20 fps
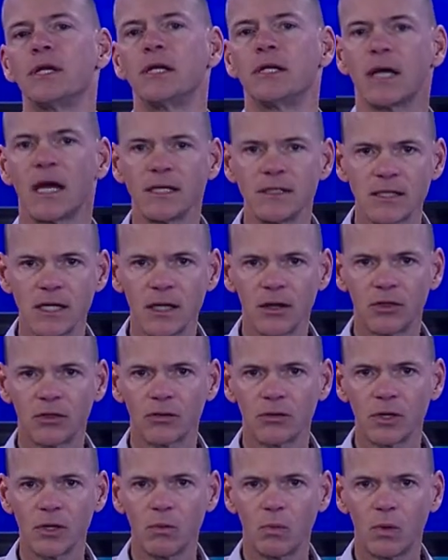and
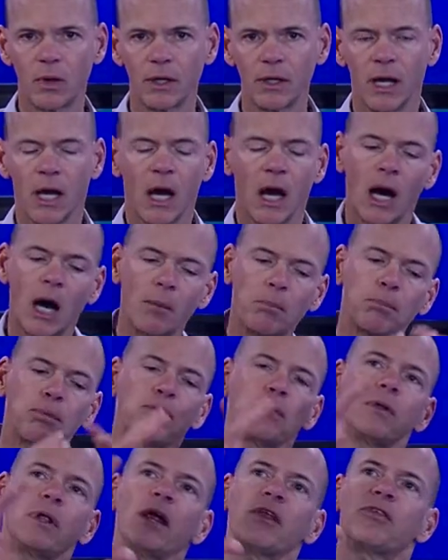1931 a
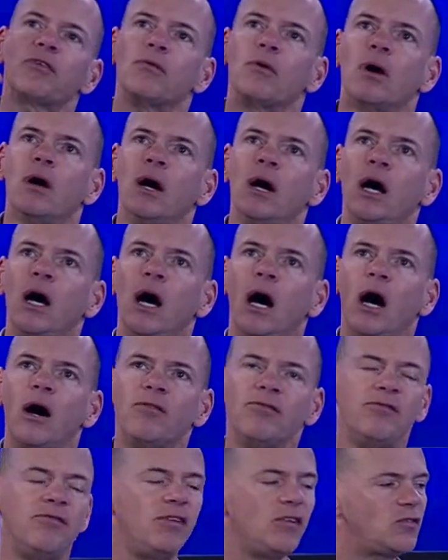plethora
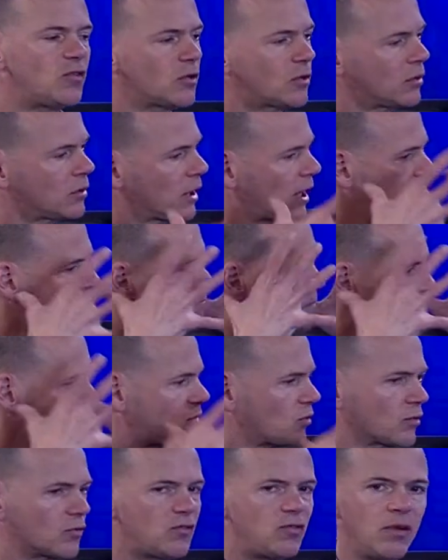of physical and
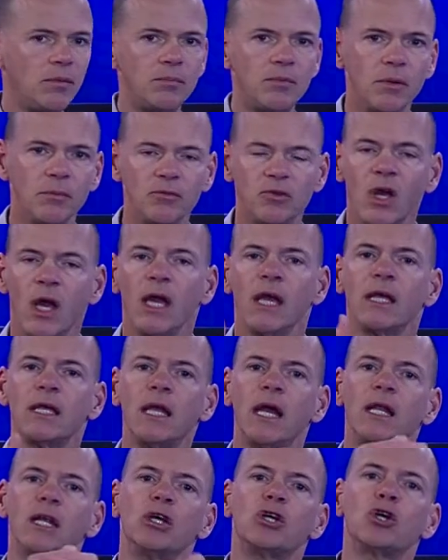mental symptoms
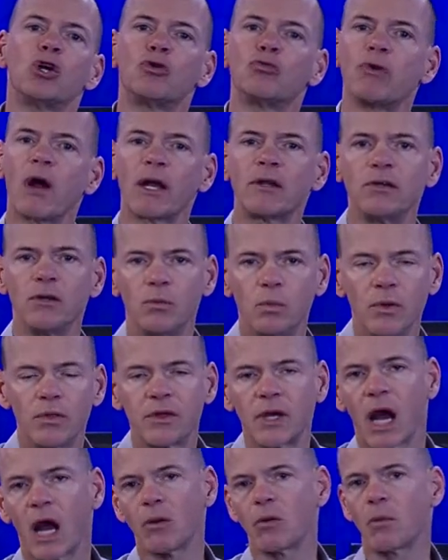getting corrected with
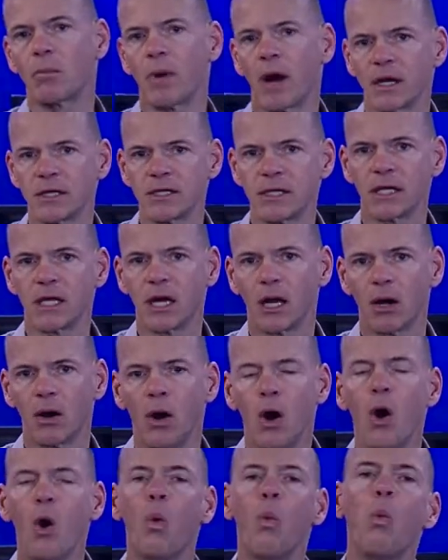chiropractic care.
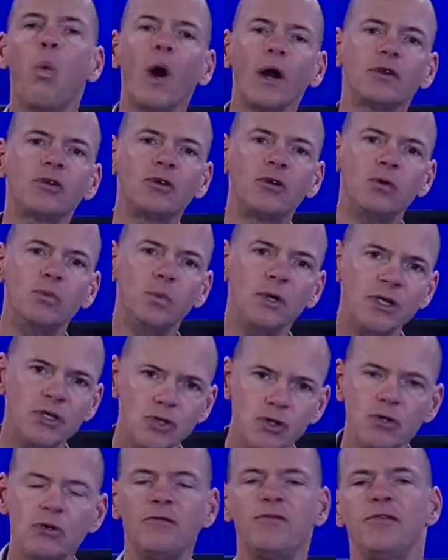What could we
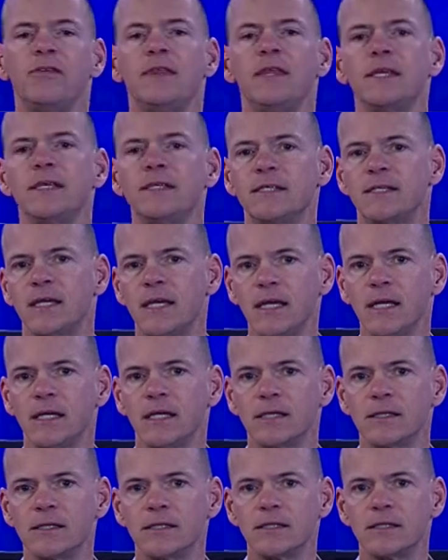do for these
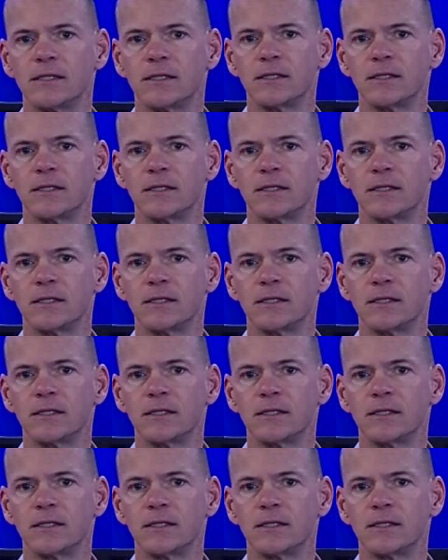kids?